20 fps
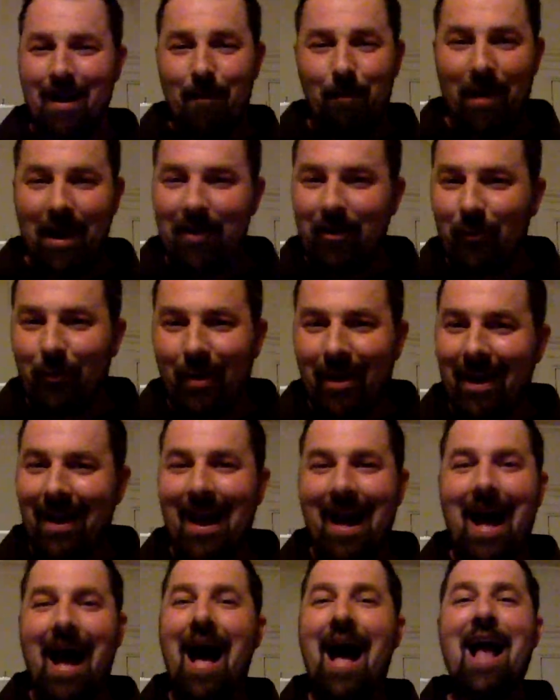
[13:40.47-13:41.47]
By the way,
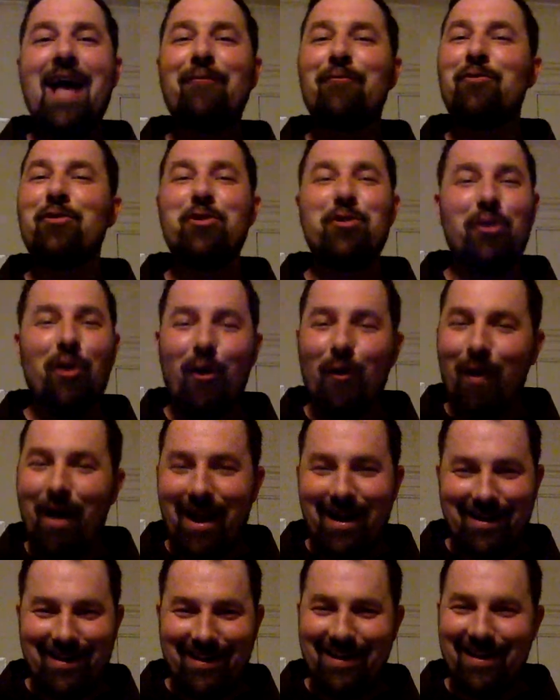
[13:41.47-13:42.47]
I have no
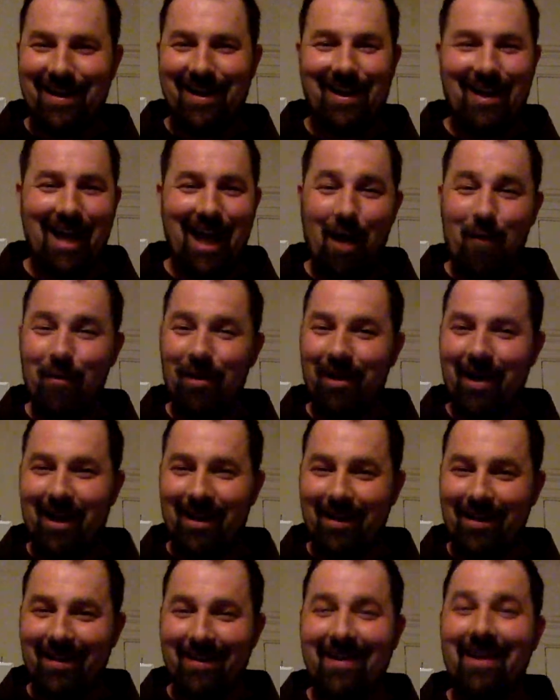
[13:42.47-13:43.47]
idea how I
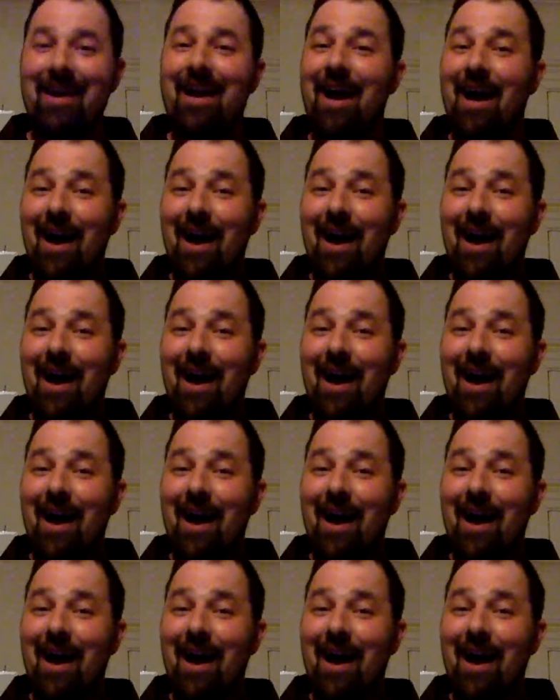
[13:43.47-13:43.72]
got in.